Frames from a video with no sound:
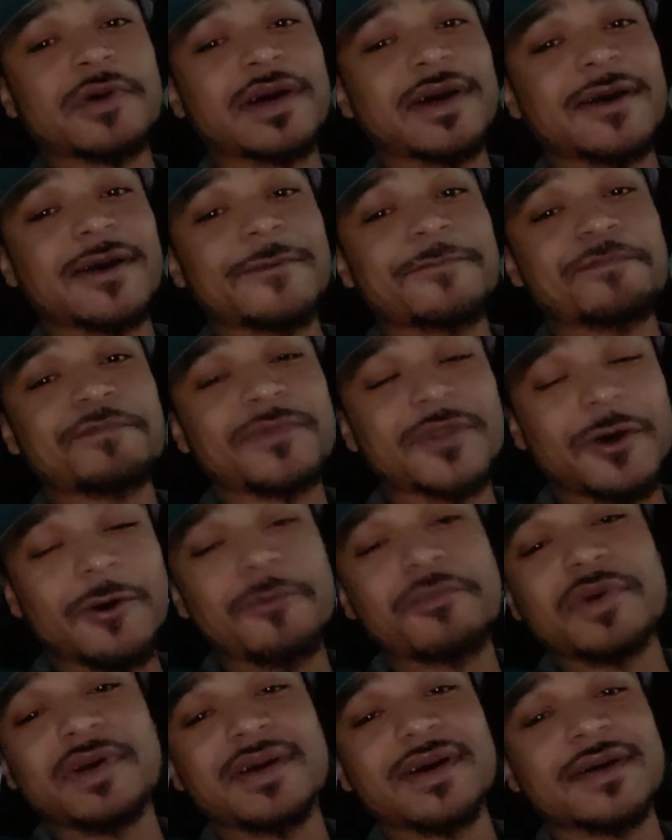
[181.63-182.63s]
All right,
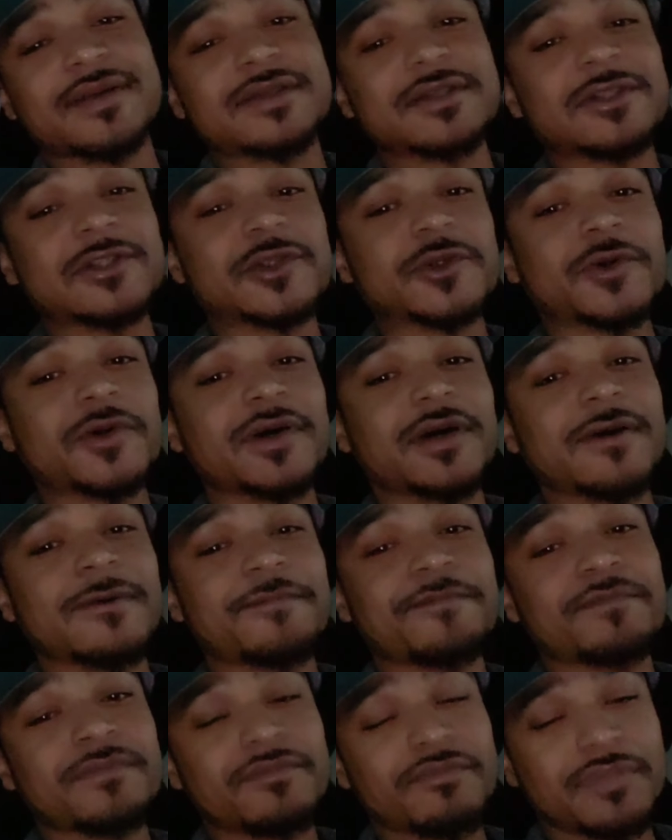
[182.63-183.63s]
hope you guys enjoy.
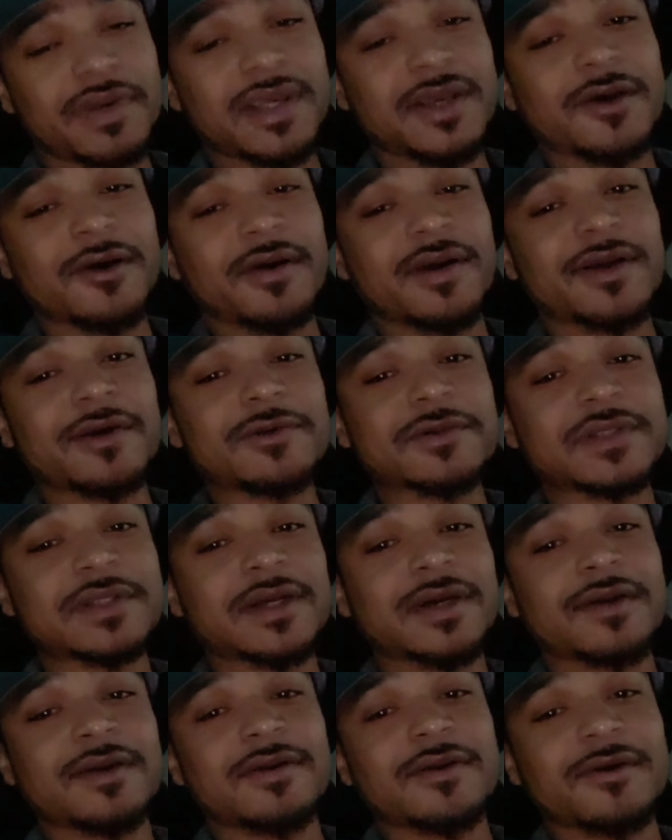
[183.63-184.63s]
PR Eagles
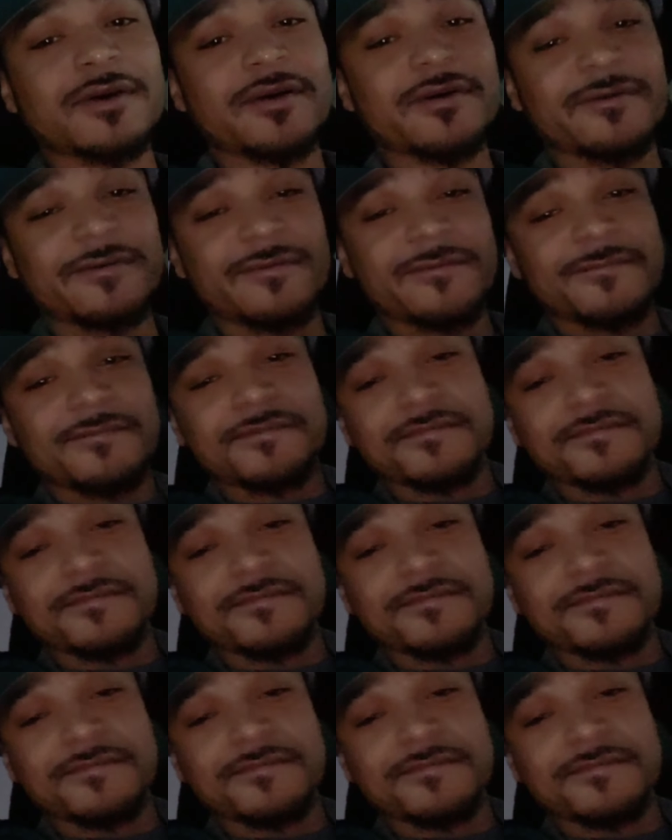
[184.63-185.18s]
signing off.